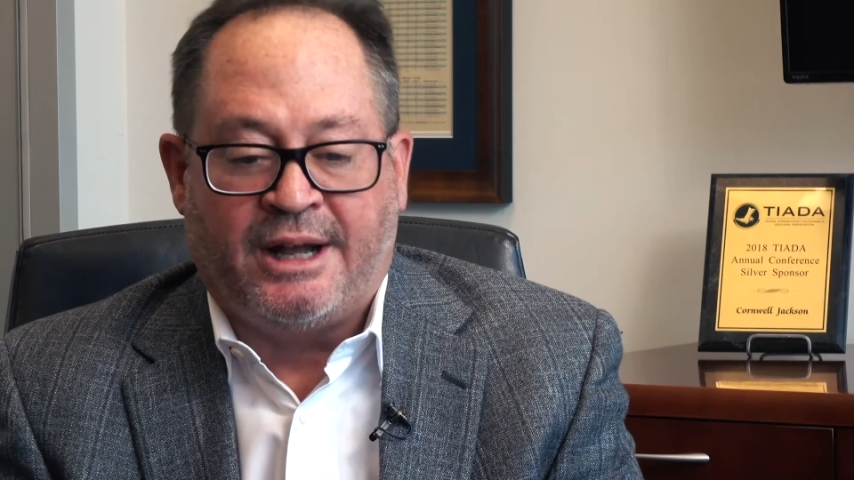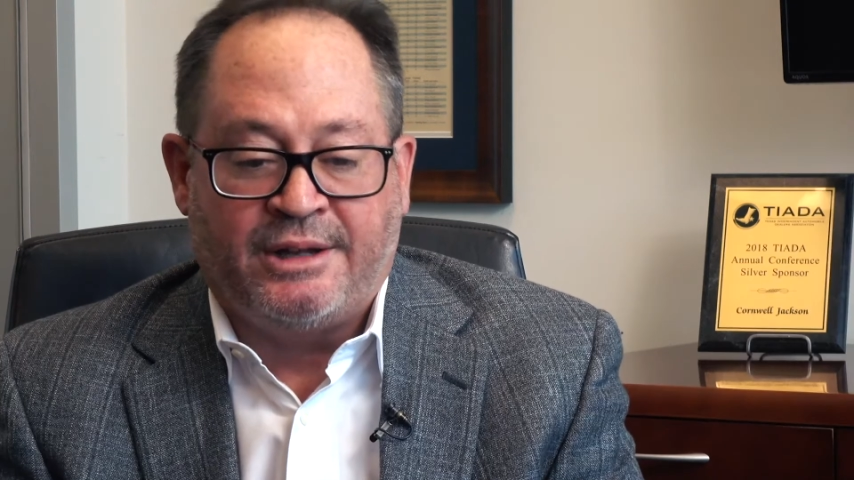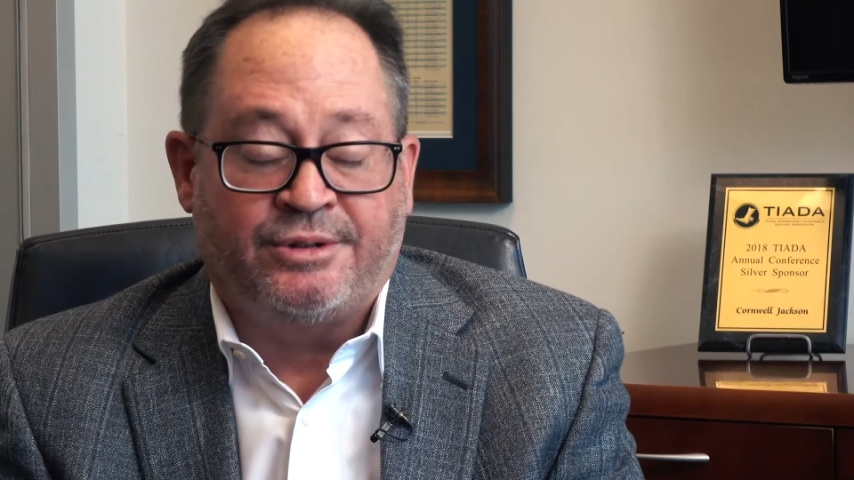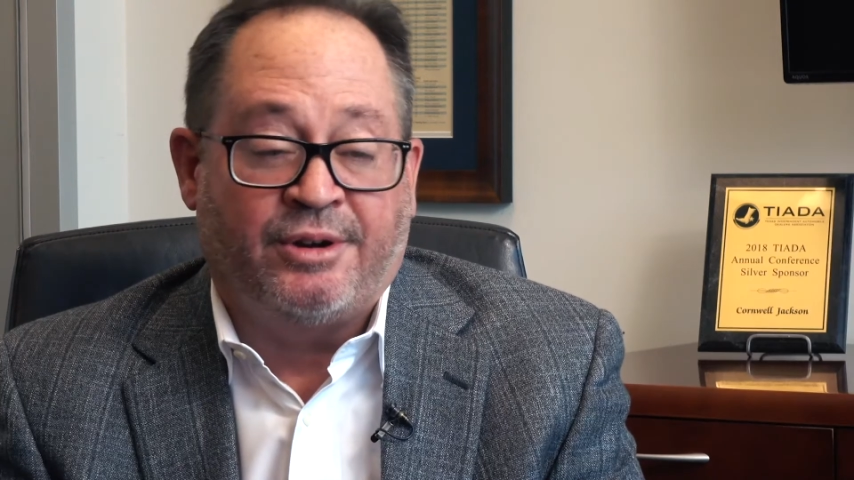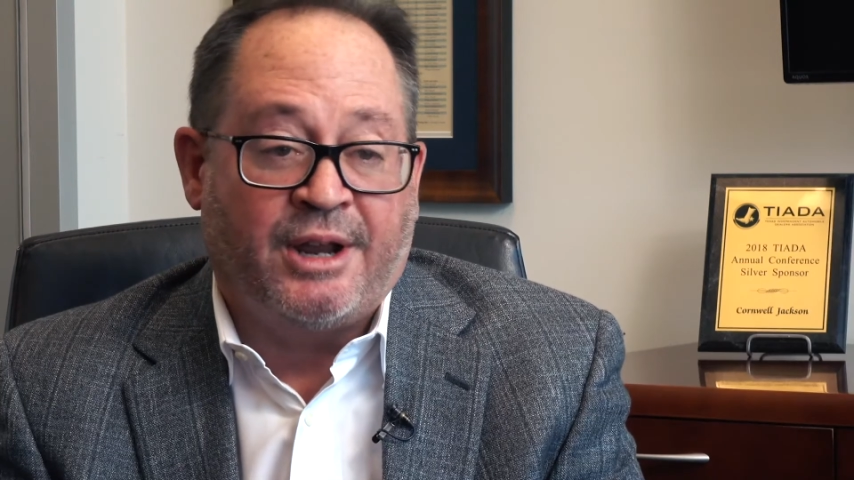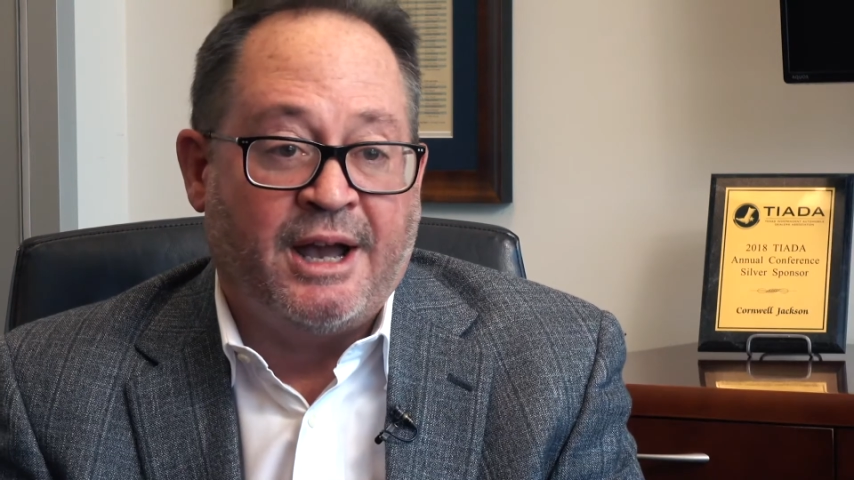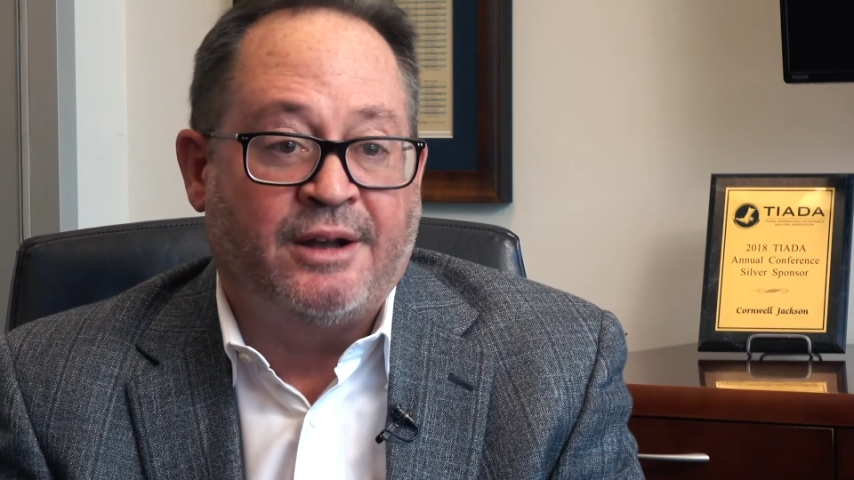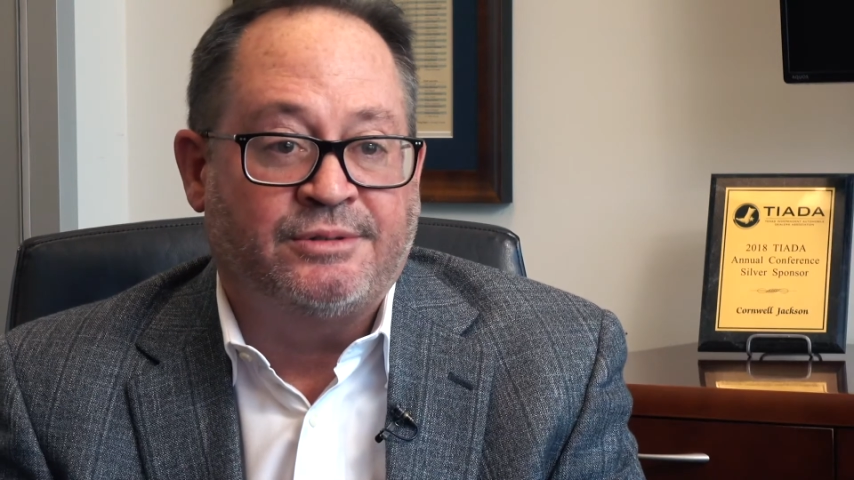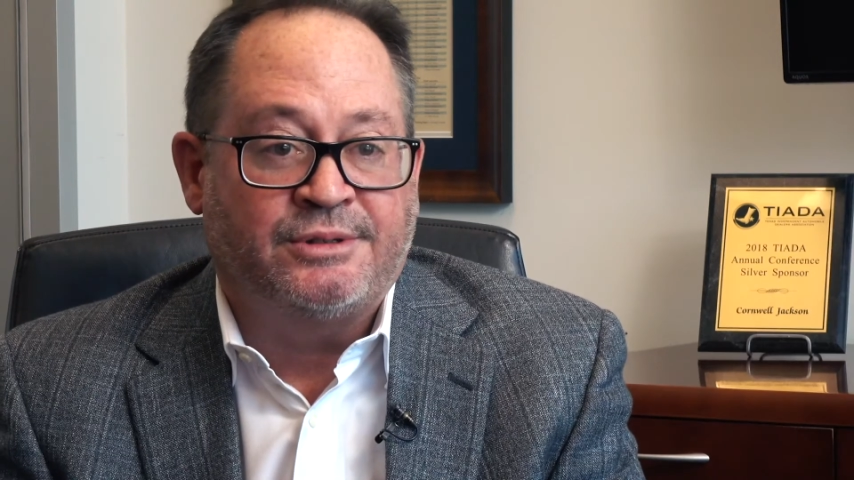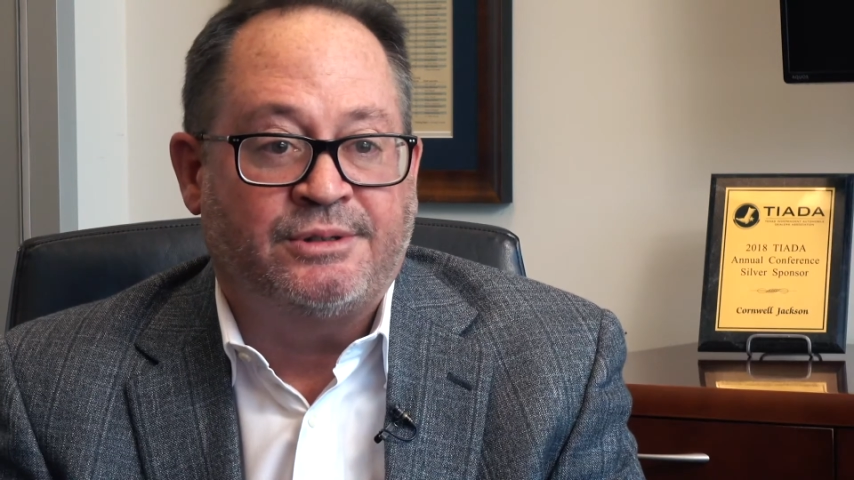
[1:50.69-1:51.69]
allows our
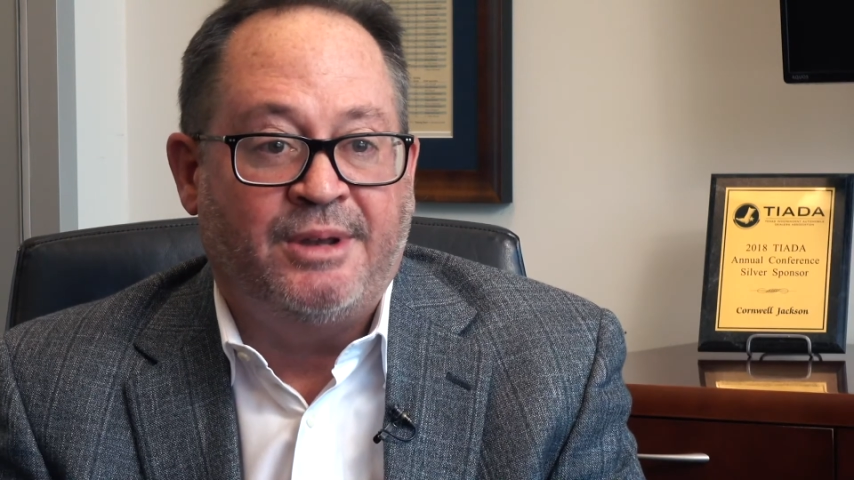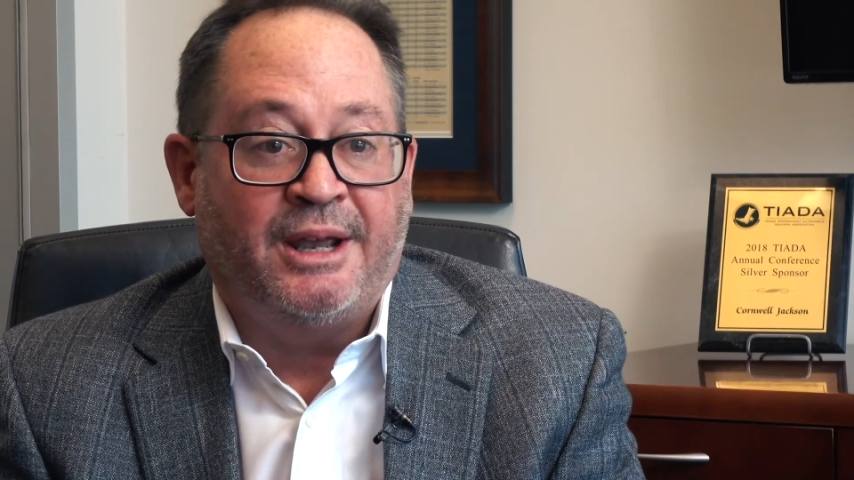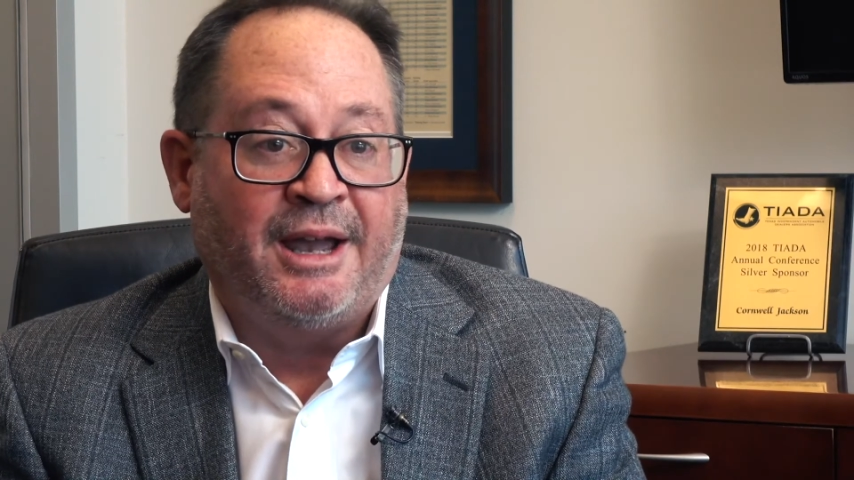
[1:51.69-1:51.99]
accountants to be